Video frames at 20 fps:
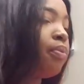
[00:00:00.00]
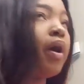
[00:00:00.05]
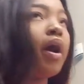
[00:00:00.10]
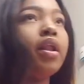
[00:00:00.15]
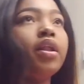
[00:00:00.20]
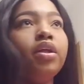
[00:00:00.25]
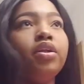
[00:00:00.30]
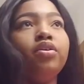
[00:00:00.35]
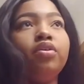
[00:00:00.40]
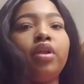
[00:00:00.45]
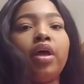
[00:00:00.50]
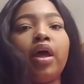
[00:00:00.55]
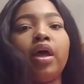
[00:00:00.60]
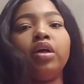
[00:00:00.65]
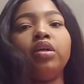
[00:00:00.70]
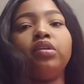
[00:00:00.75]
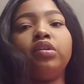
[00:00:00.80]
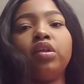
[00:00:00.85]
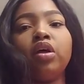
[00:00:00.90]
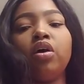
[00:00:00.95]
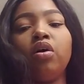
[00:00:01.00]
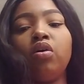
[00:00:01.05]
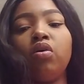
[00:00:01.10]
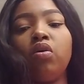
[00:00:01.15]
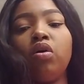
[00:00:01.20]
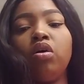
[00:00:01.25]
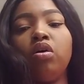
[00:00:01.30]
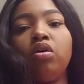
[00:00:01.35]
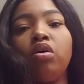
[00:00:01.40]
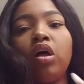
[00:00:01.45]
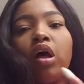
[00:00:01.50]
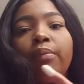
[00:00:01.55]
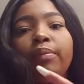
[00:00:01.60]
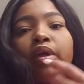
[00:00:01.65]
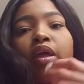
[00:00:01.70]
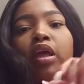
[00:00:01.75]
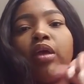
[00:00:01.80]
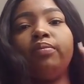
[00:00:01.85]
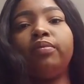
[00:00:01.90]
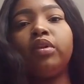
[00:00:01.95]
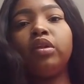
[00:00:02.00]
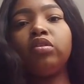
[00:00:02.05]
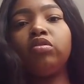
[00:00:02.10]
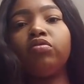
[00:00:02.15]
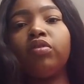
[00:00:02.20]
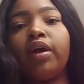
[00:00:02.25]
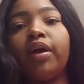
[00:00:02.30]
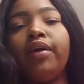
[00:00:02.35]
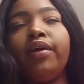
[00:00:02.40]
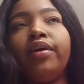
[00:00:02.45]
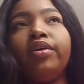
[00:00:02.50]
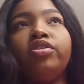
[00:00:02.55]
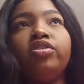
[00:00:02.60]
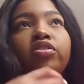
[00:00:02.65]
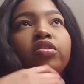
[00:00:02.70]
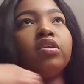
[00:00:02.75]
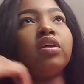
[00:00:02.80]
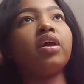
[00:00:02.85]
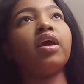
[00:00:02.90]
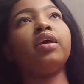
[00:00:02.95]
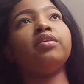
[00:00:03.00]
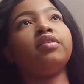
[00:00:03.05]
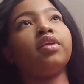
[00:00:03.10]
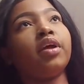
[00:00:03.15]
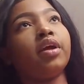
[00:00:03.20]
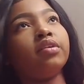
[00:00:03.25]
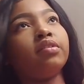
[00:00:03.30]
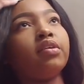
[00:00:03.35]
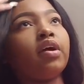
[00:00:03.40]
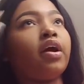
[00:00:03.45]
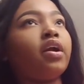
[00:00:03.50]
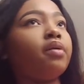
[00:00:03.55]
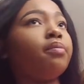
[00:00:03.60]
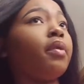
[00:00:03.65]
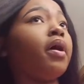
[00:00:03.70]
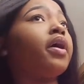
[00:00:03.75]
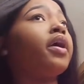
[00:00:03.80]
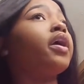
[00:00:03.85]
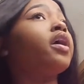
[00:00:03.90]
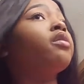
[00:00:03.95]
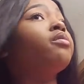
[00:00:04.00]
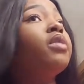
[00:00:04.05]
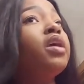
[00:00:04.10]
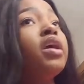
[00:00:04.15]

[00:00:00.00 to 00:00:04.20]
Probably do that. So I'm gonna keep this right here just in case I get tired of my hair